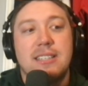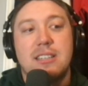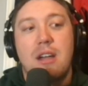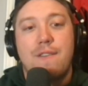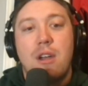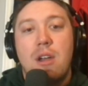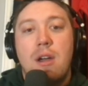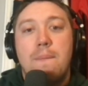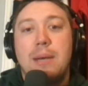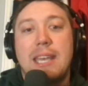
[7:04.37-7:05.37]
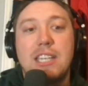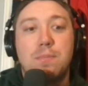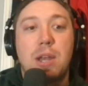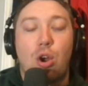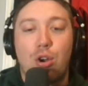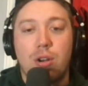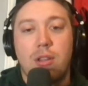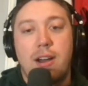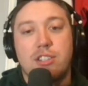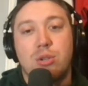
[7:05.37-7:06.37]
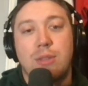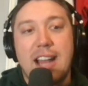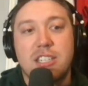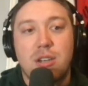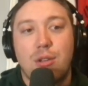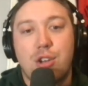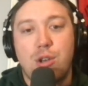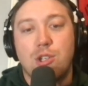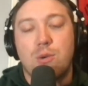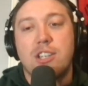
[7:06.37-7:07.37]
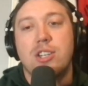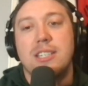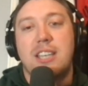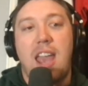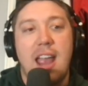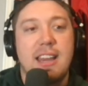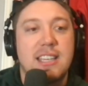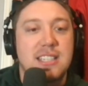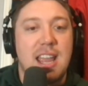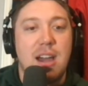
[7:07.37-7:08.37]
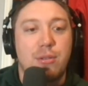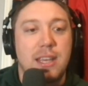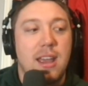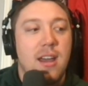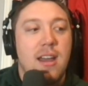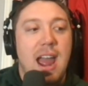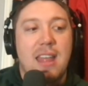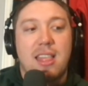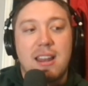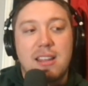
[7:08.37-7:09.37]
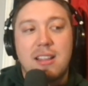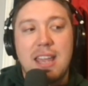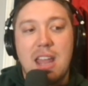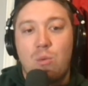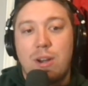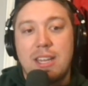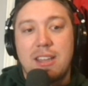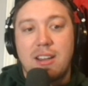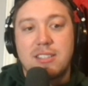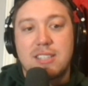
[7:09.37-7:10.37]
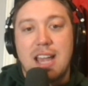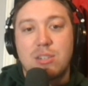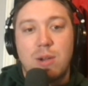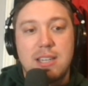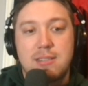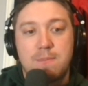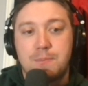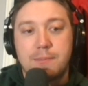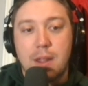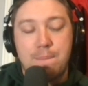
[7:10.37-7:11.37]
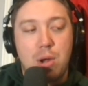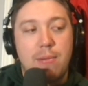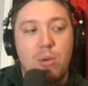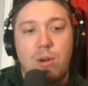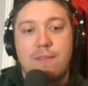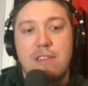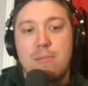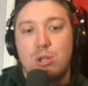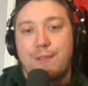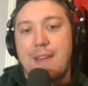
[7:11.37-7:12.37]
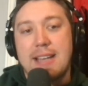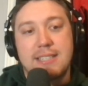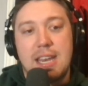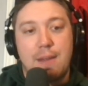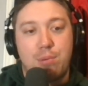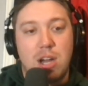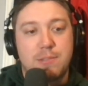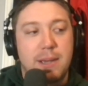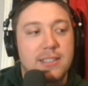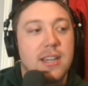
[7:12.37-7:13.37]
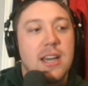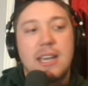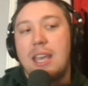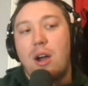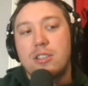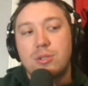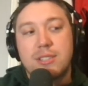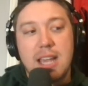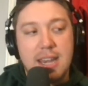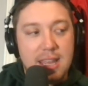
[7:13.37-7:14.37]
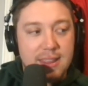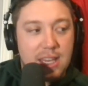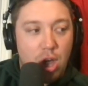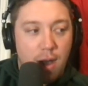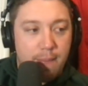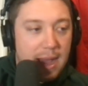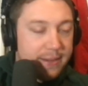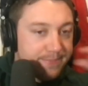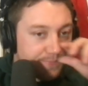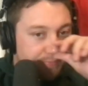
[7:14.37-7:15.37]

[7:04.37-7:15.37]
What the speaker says: and stuff, but he's been hurt a lot. So that's another huge question, is can he stay healthy? Athletically and what he does size-wise, probably one of the most fascinating prospects. He also said in the combine